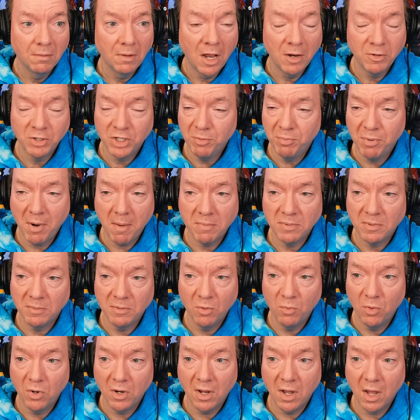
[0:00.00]
She probably
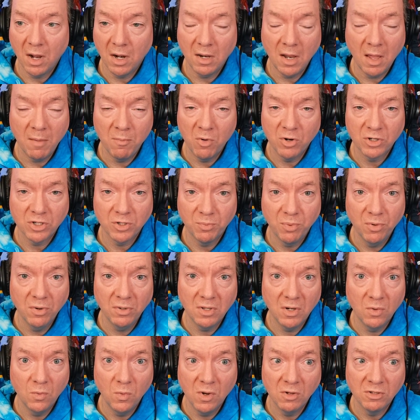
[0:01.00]
would have got a lot more support
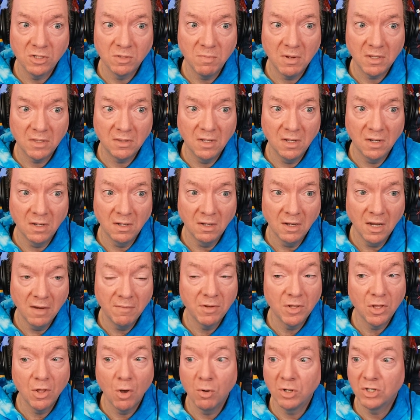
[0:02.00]
than Will Smith did,
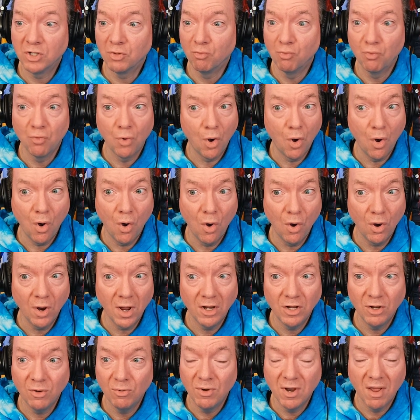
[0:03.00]
even though it's wrong
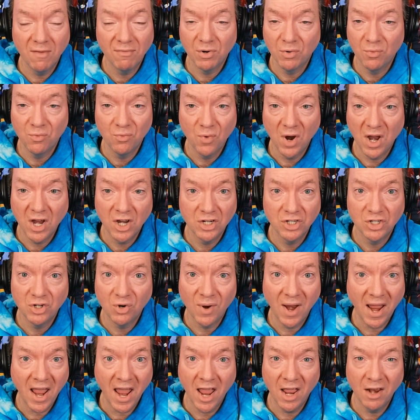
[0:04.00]
and you never raise
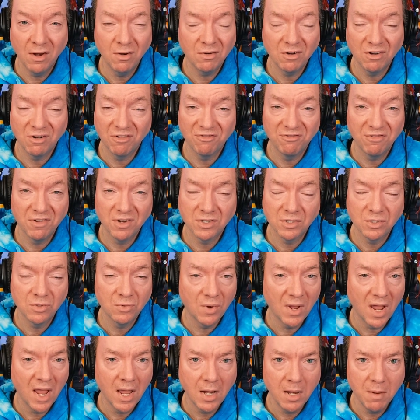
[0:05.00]
your hand or your fist
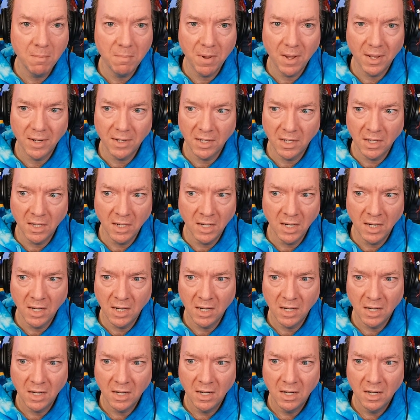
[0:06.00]
to anybody
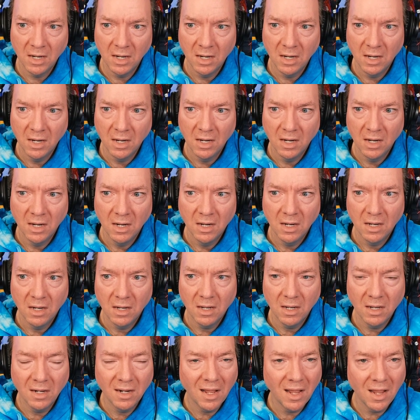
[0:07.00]

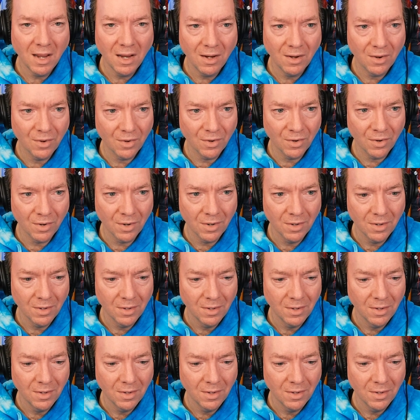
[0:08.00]
in anger.